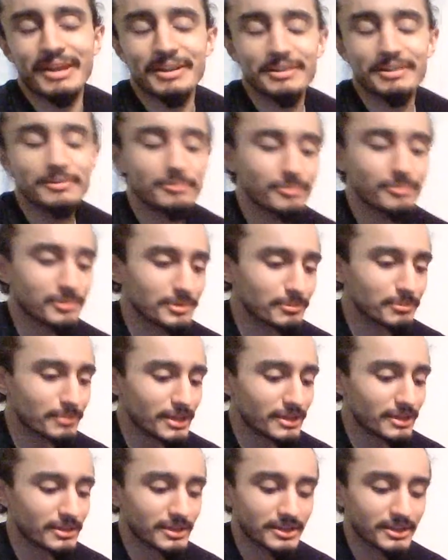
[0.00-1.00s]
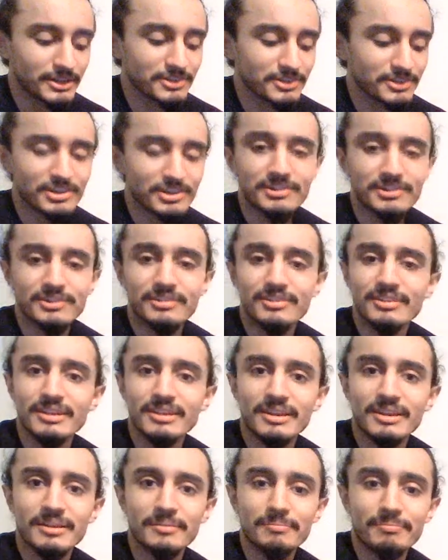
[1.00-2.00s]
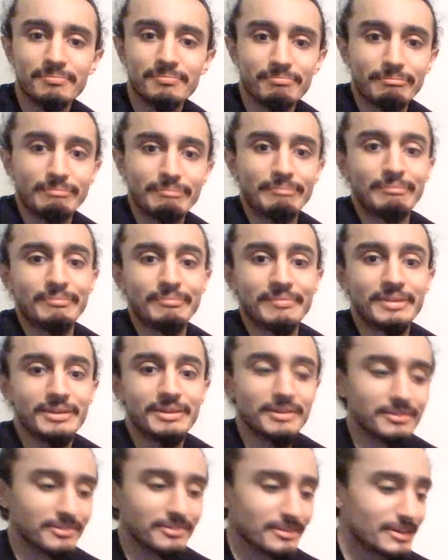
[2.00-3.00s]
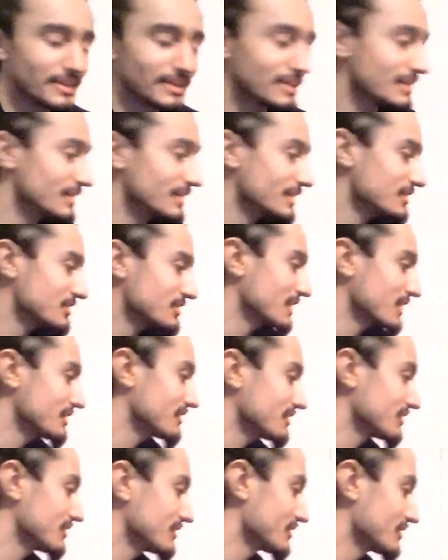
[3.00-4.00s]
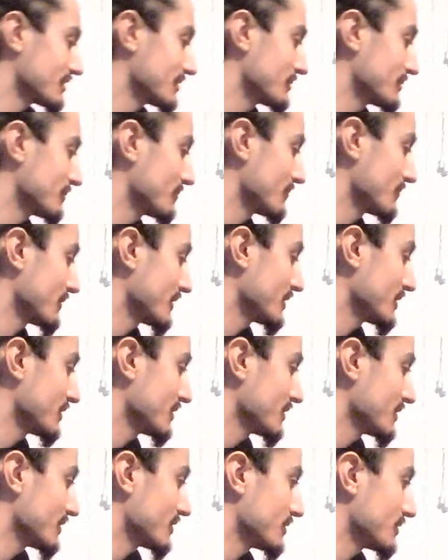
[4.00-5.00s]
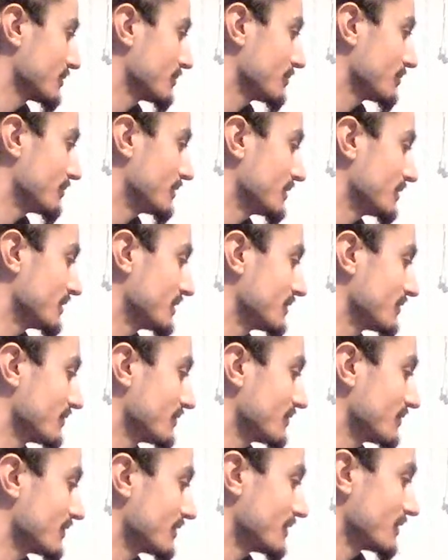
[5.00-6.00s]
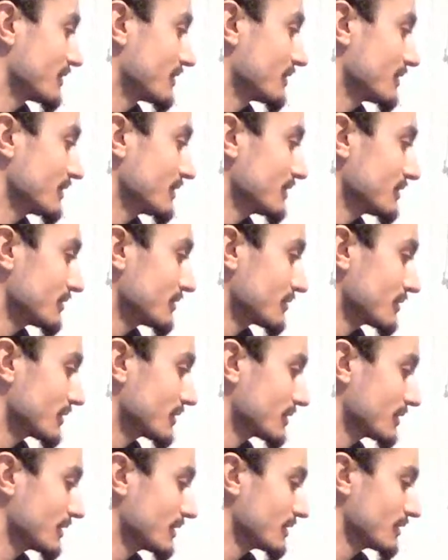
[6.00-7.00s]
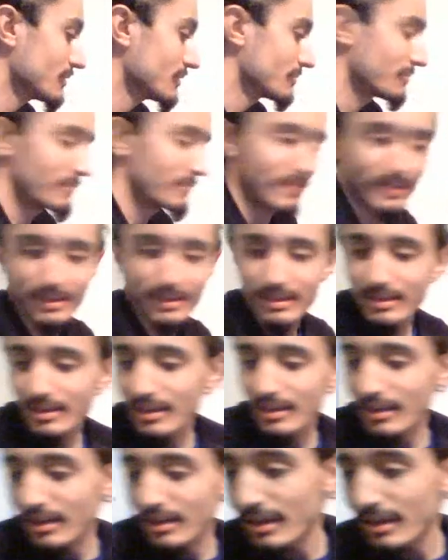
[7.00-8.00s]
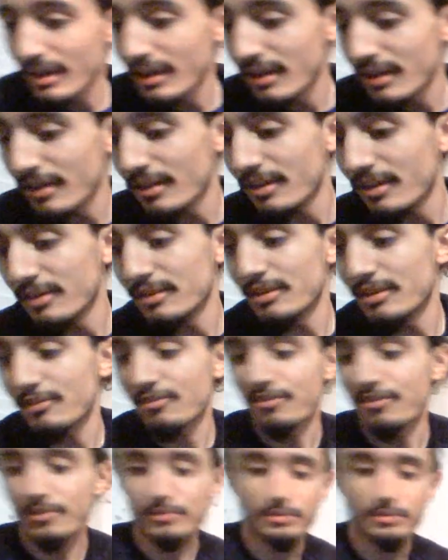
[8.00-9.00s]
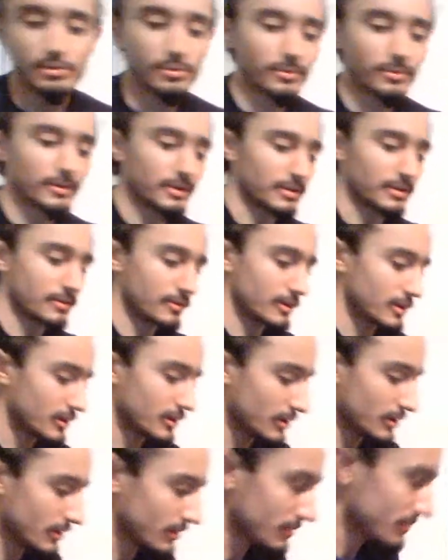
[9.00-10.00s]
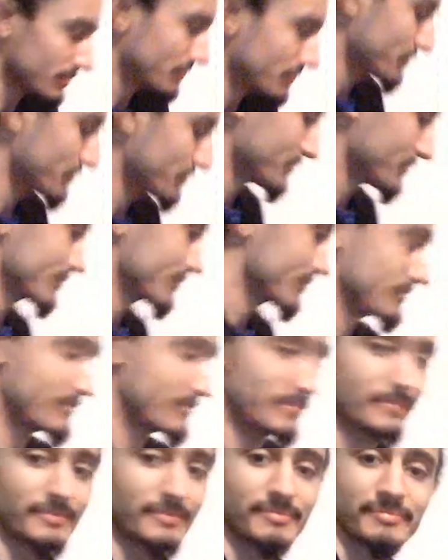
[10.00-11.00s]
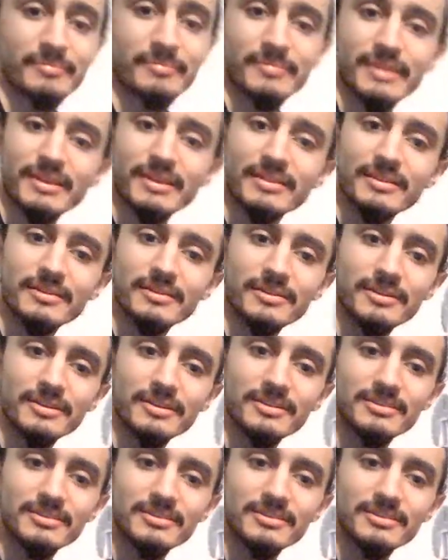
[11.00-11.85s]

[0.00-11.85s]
I didn't really make any changes to him. He doesn't need any changes. But there he is, right there. And then for Norik right here, there he